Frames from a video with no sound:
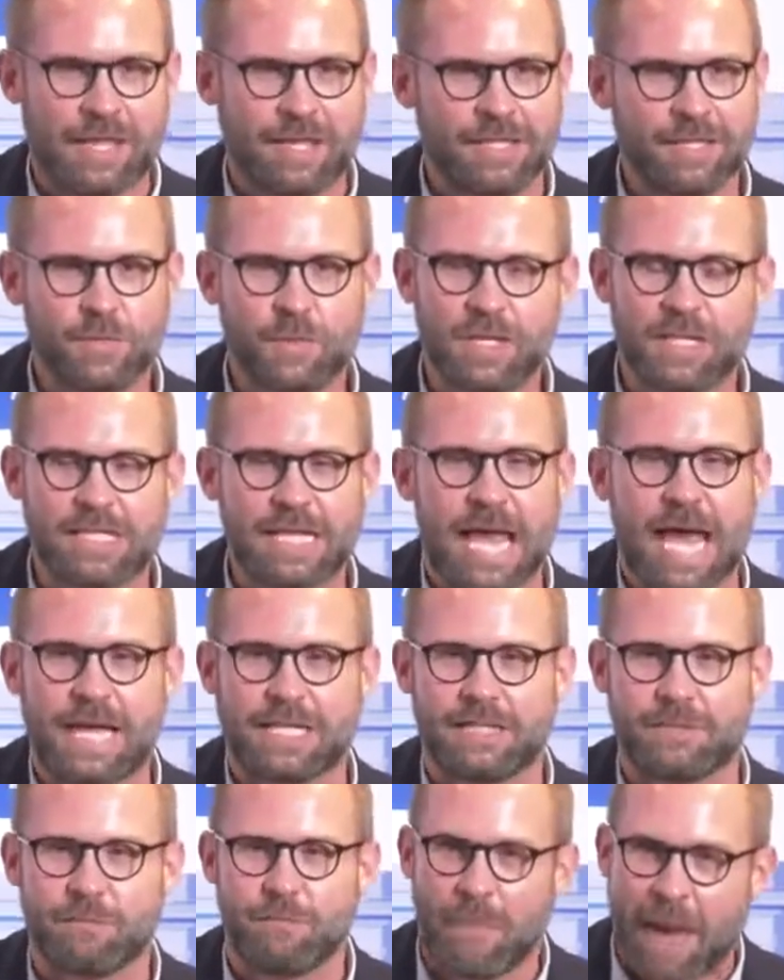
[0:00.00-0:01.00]
This was
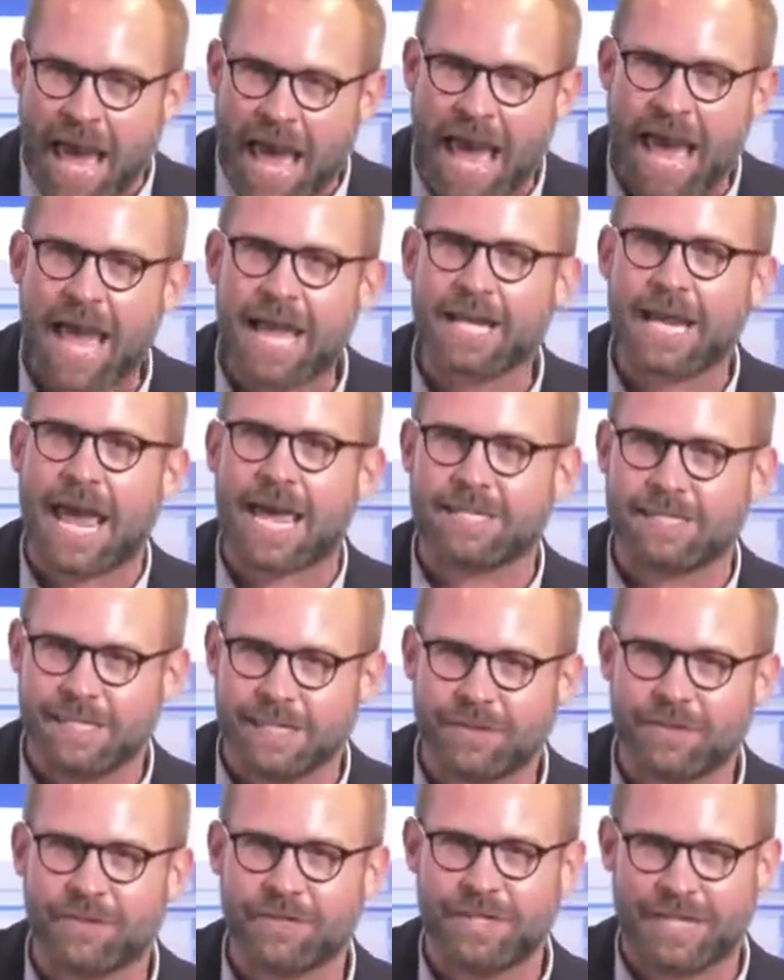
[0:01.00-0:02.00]
as bad as
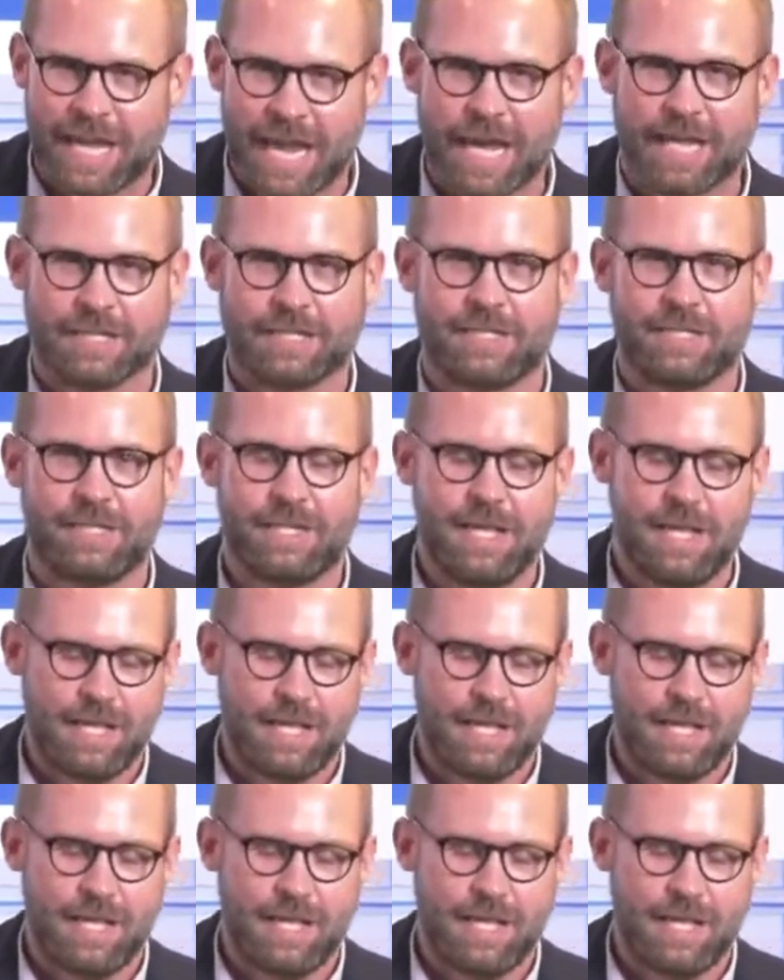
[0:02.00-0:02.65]
it could get.